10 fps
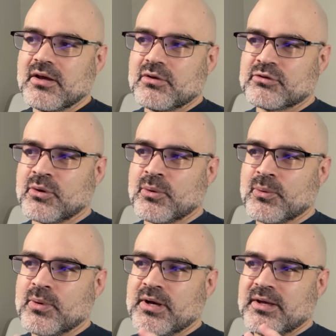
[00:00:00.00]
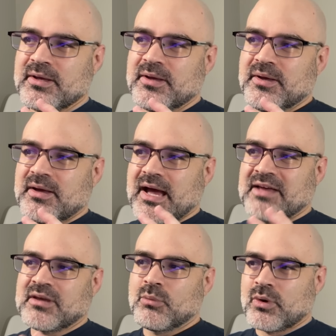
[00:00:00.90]
So
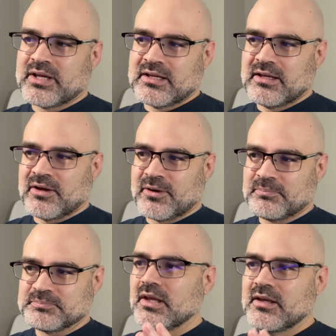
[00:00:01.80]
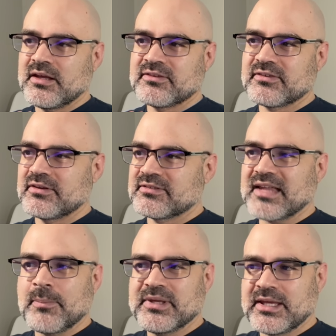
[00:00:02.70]
as I'm working here, it's
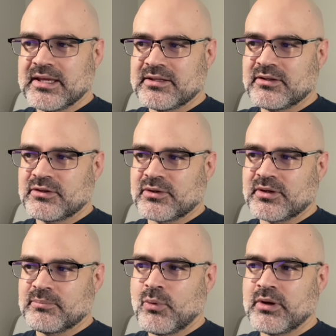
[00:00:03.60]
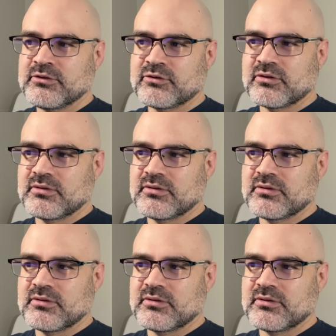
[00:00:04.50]
snapping in the points